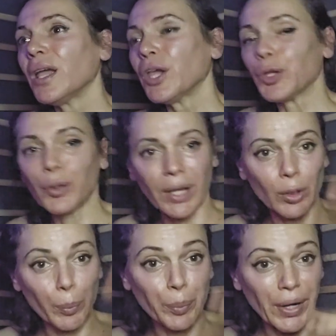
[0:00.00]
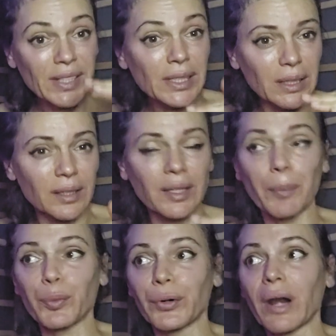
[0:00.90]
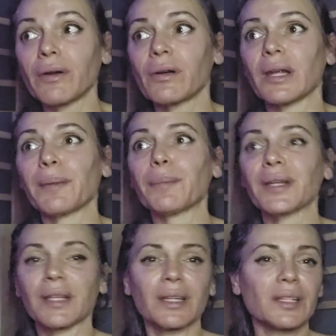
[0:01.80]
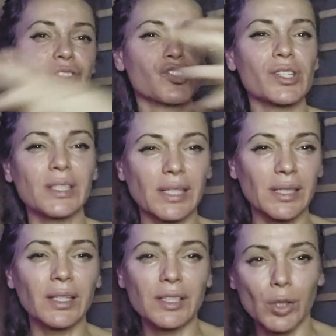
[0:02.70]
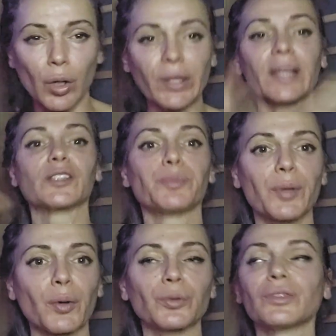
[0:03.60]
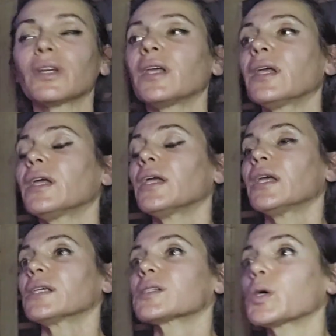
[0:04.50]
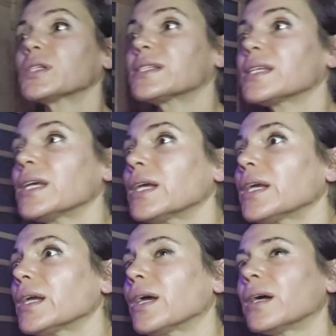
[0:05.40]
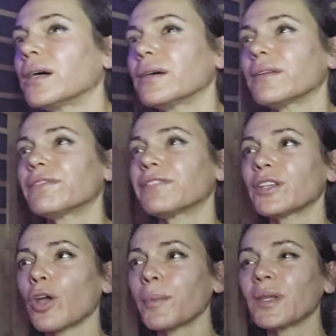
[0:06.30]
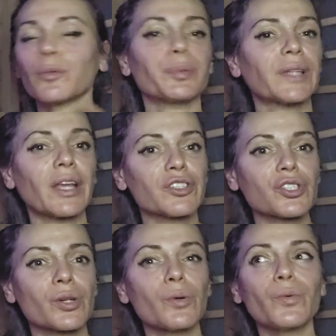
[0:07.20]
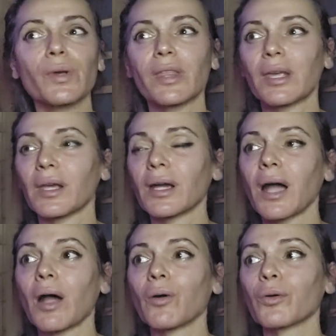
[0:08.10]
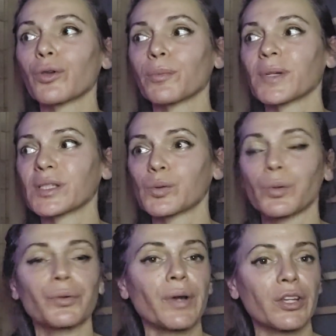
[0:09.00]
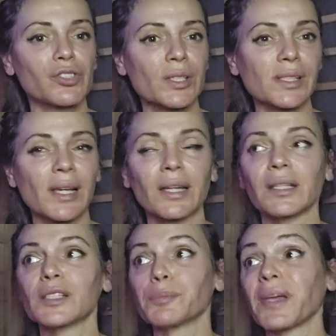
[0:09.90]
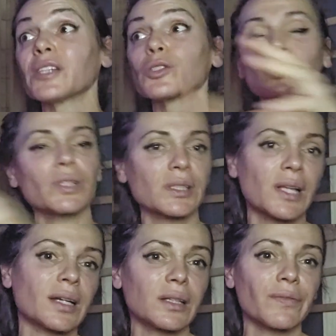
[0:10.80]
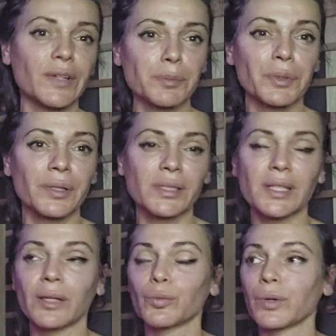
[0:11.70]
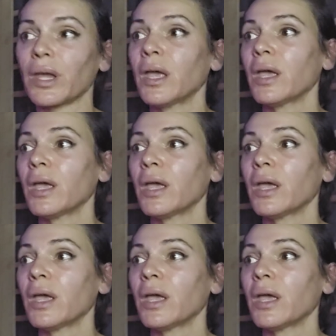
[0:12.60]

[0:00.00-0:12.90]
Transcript: You can oppress it temporarily, but it's gonna explode. So I see phenomenal potential within how humans will arrange societies based on this negative experience that we